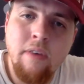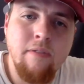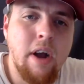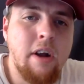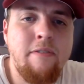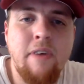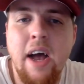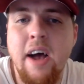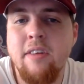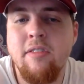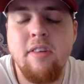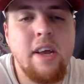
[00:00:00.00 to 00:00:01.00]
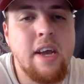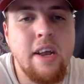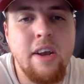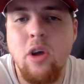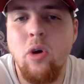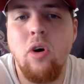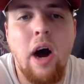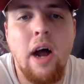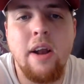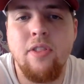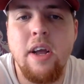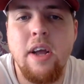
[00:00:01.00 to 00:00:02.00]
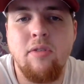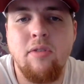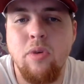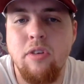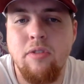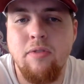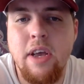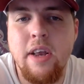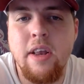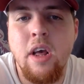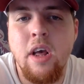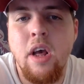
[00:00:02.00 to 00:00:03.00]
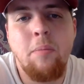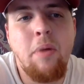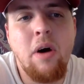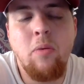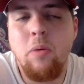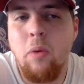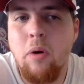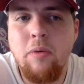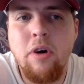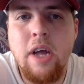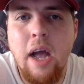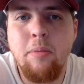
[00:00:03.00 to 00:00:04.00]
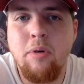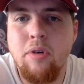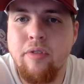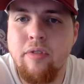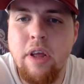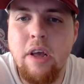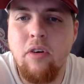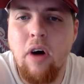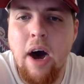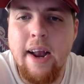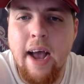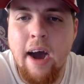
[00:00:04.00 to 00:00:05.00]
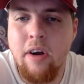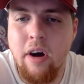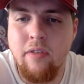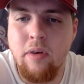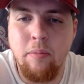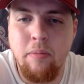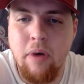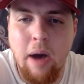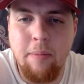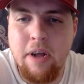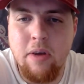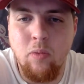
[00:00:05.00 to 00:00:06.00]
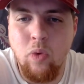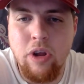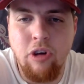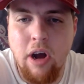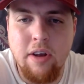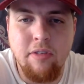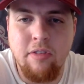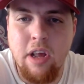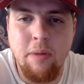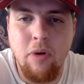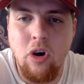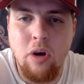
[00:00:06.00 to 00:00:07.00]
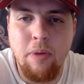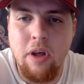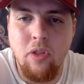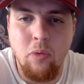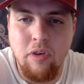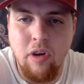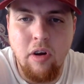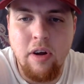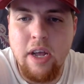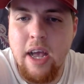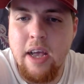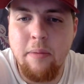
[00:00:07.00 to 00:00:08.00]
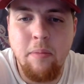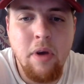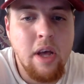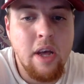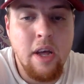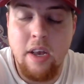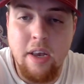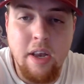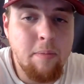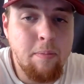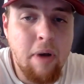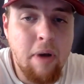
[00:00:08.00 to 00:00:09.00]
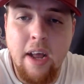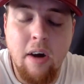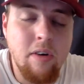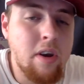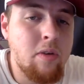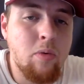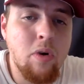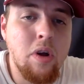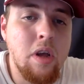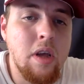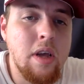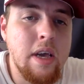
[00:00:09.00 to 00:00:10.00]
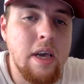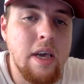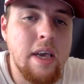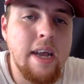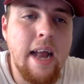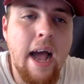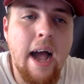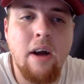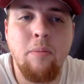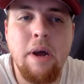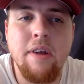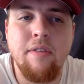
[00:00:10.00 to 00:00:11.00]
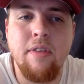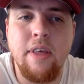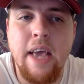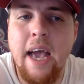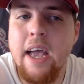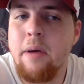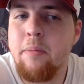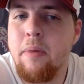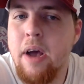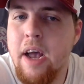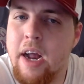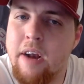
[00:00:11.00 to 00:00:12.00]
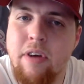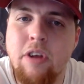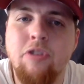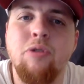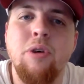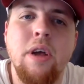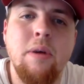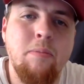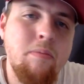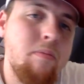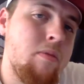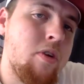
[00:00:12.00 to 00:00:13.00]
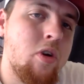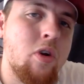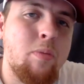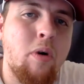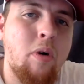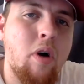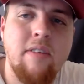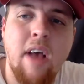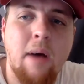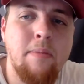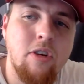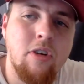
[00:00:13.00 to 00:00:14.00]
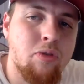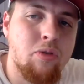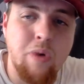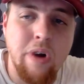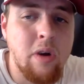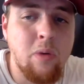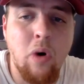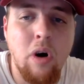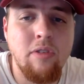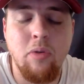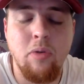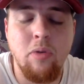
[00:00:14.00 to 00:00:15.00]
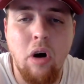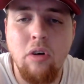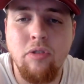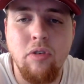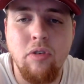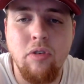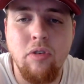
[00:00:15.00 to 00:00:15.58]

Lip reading: very fast, can do a lot of things with his feet, but we weren't really able to see a lot out of him. I mean, we tried to see him a little bit in the return game, didn't pan out, didn't really get acclimated to the game, and eventually, due to playing time and just where he was on the roster